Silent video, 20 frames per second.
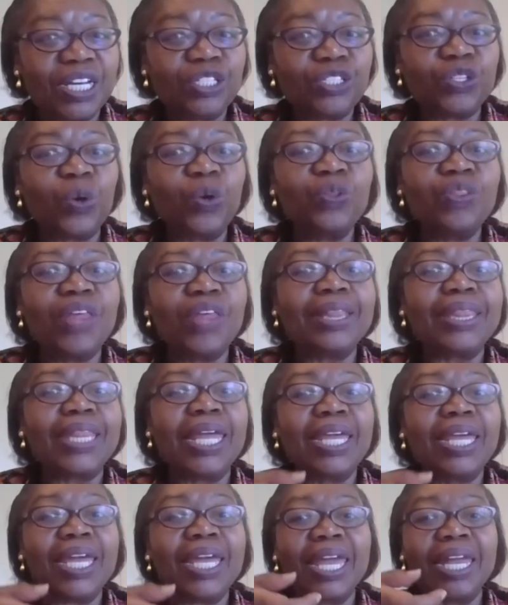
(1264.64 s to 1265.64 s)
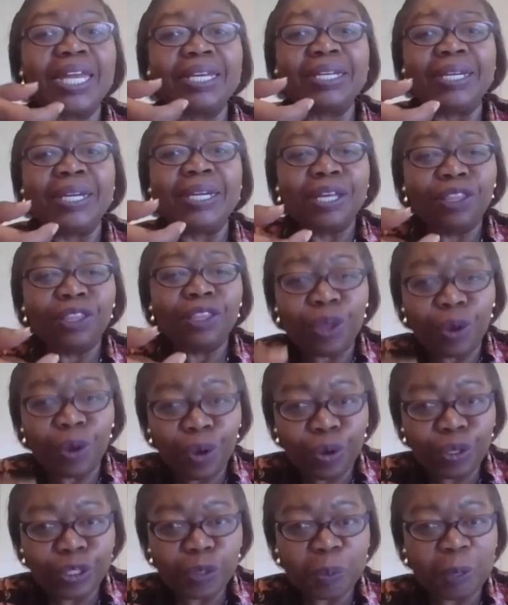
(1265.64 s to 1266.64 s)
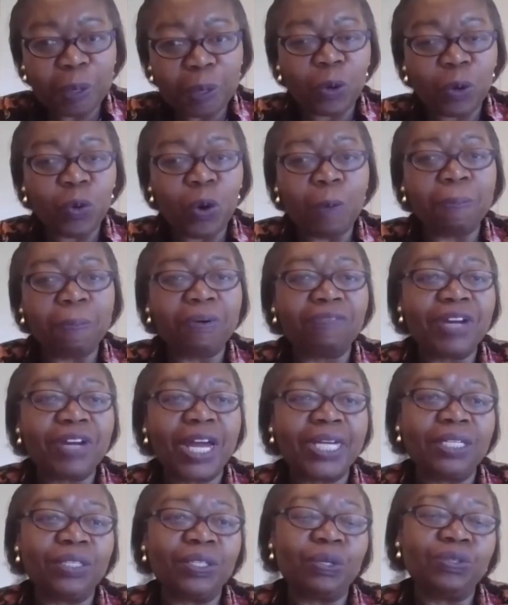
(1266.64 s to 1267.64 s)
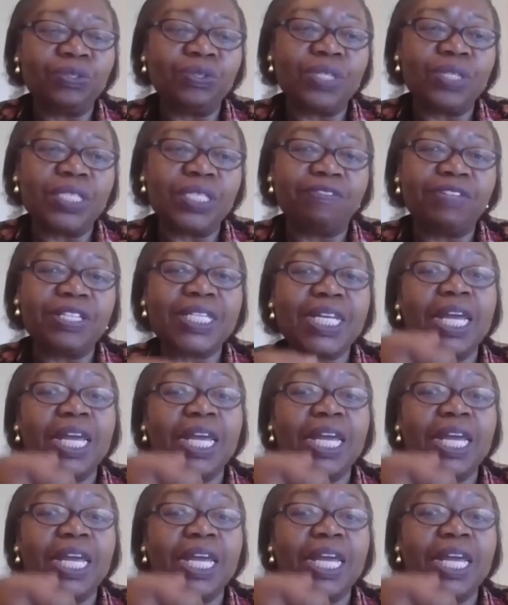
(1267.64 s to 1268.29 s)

so that those people who are providing those goods and services